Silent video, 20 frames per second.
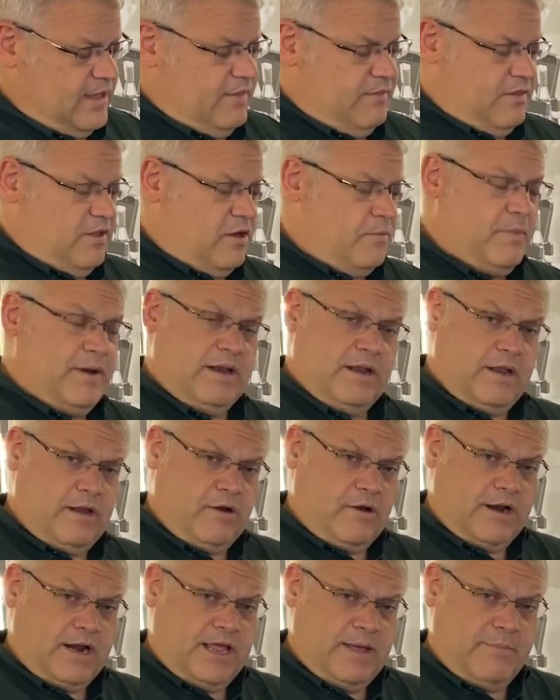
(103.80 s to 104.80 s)
The
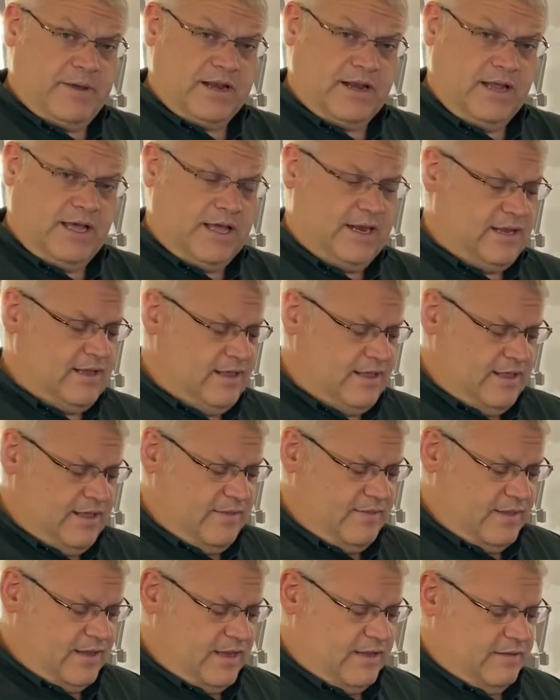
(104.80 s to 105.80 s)
ergonomic nut
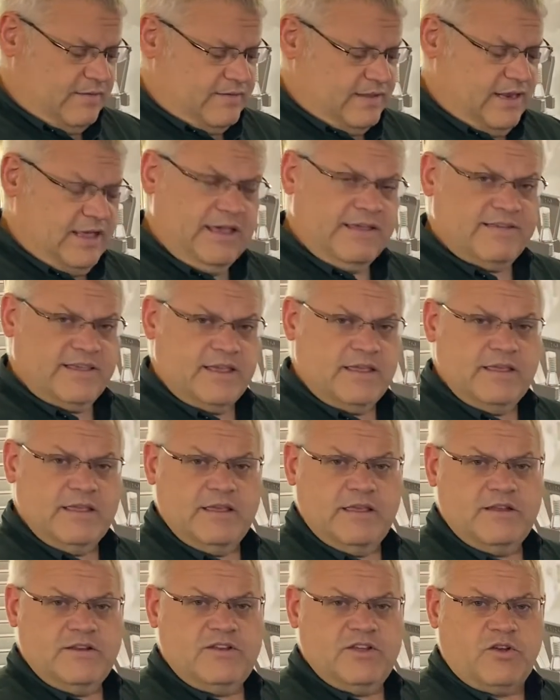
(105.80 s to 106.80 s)
then makes it easy
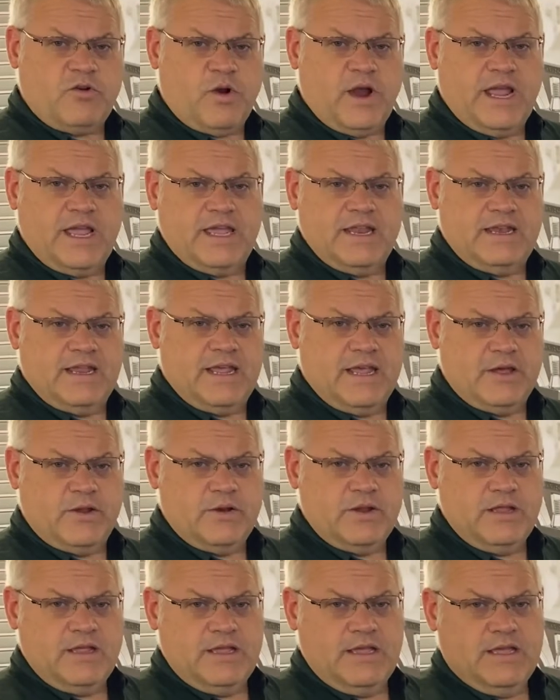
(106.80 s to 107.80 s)
to crank it
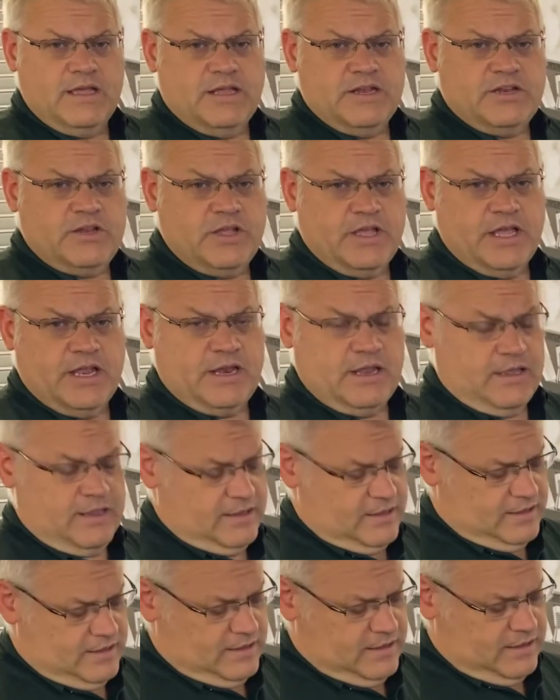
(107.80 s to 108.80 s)
down to get
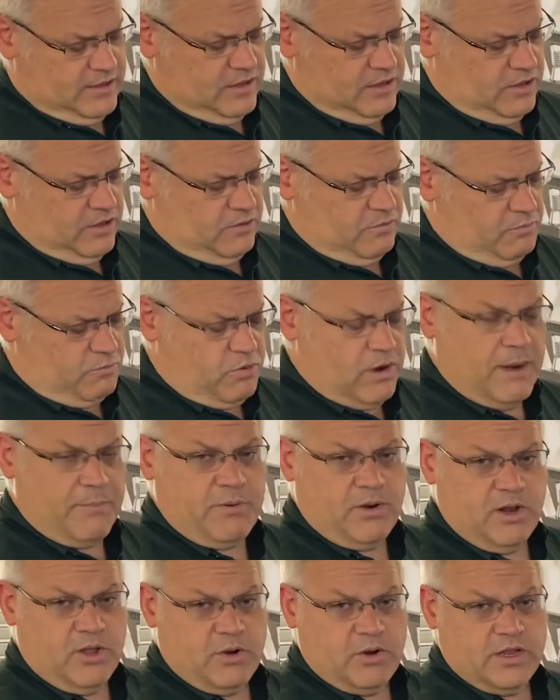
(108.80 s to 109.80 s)

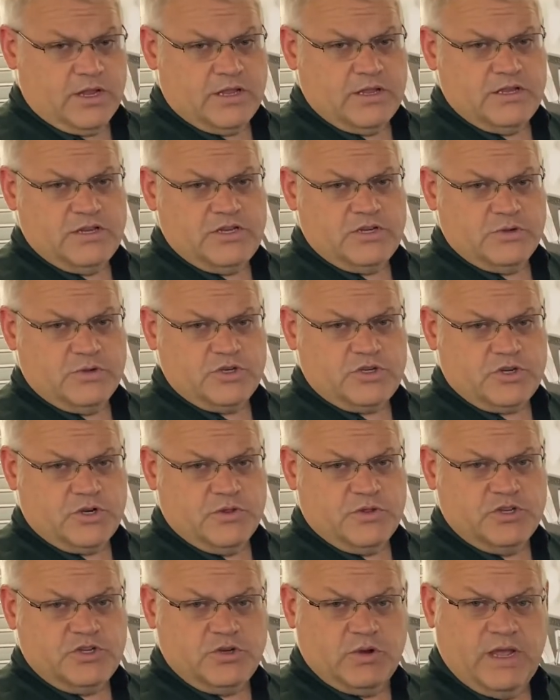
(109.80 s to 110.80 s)
proper loading to ensure
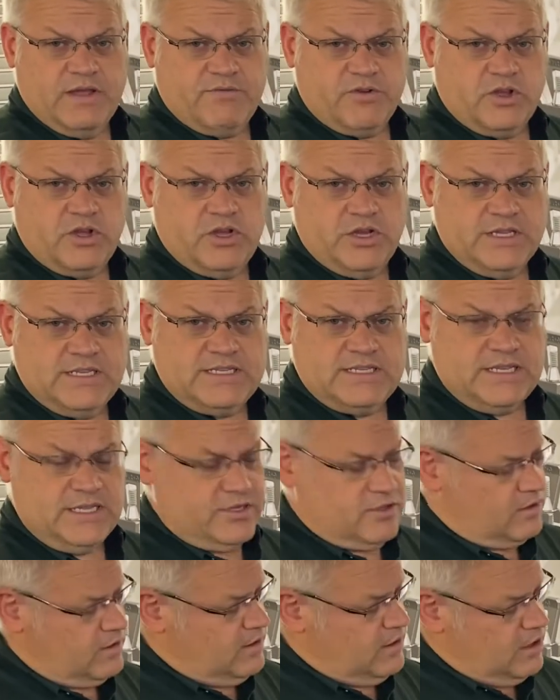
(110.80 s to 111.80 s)
that you have a good
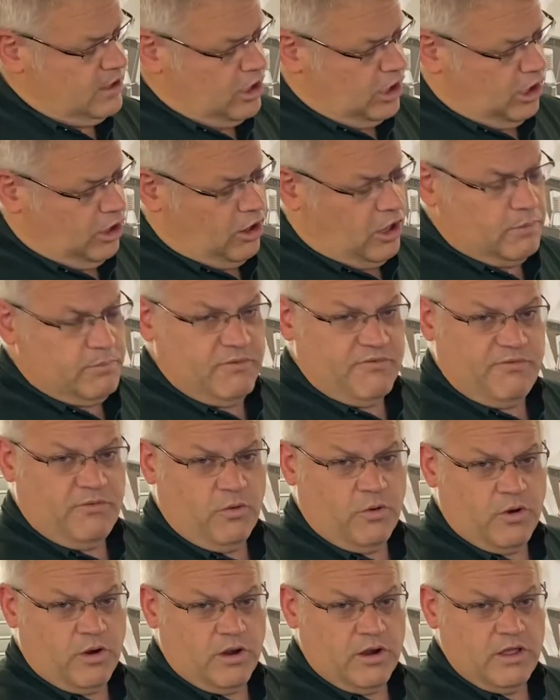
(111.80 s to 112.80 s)
seal long
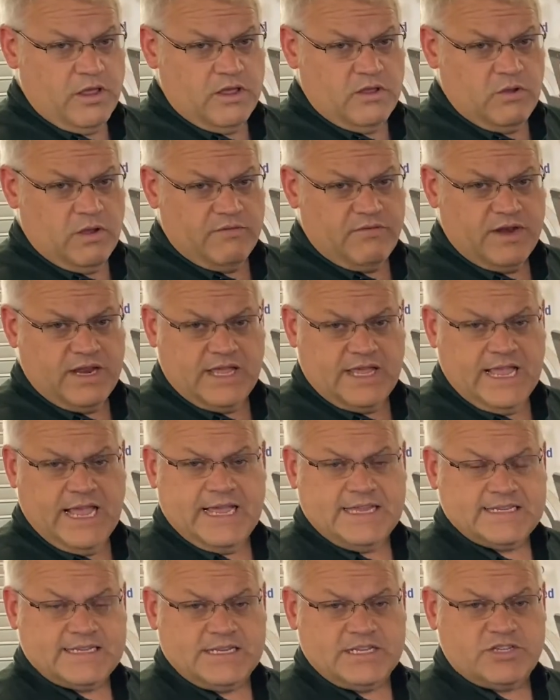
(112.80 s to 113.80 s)
before you have any
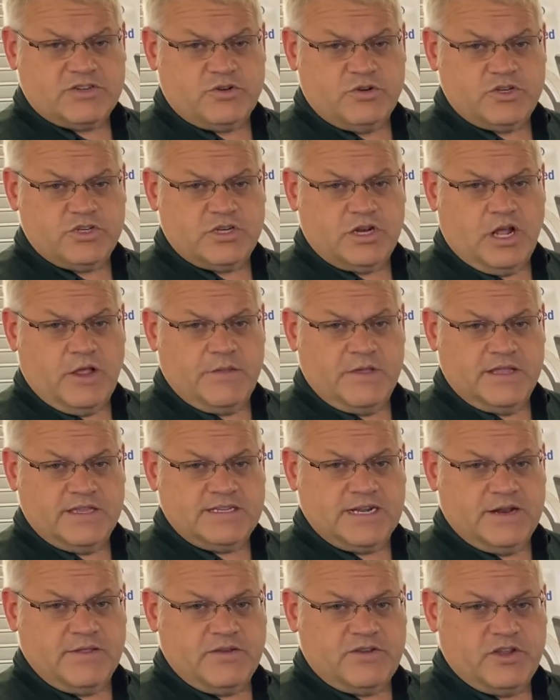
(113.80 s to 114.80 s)
gasket extrusion on the
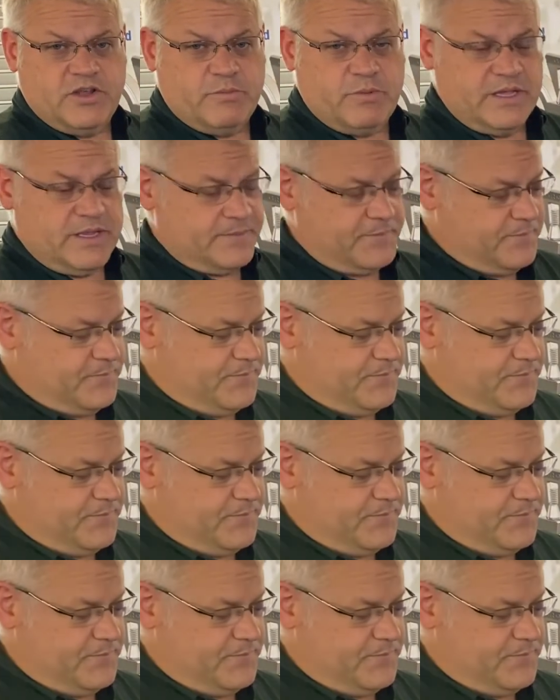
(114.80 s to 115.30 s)
inside of the tubing.